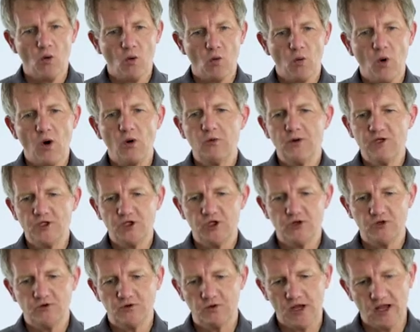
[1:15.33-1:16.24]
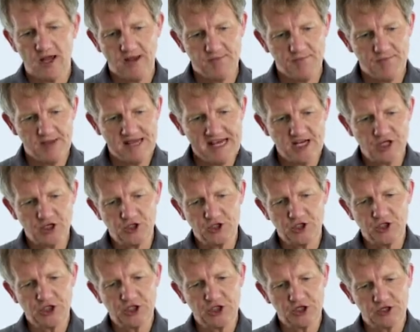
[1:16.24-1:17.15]
What would you be
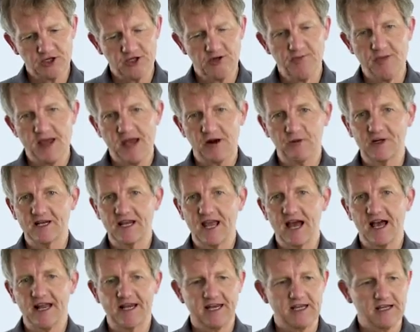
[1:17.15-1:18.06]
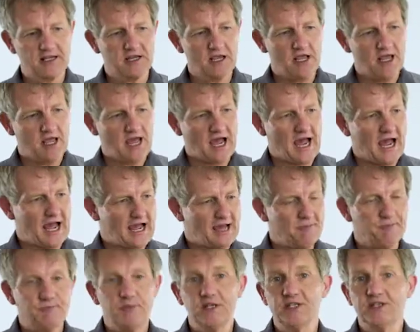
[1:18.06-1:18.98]
concerned about regarding
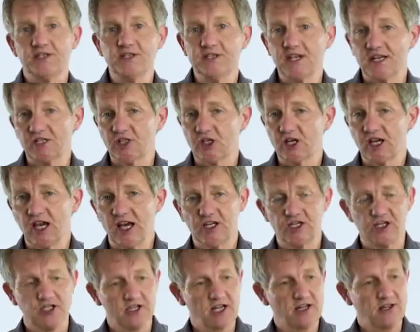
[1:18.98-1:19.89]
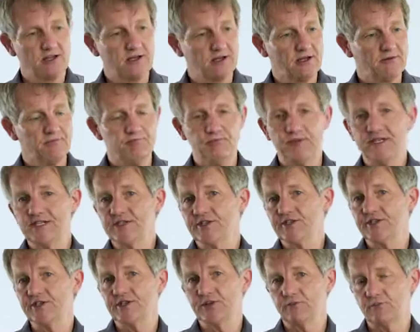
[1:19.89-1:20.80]
business education, other
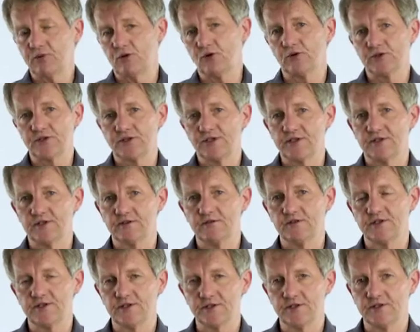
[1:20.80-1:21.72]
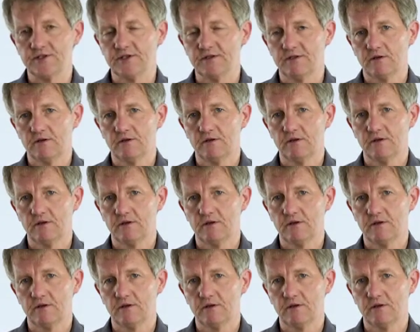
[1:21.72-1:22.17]
business support services?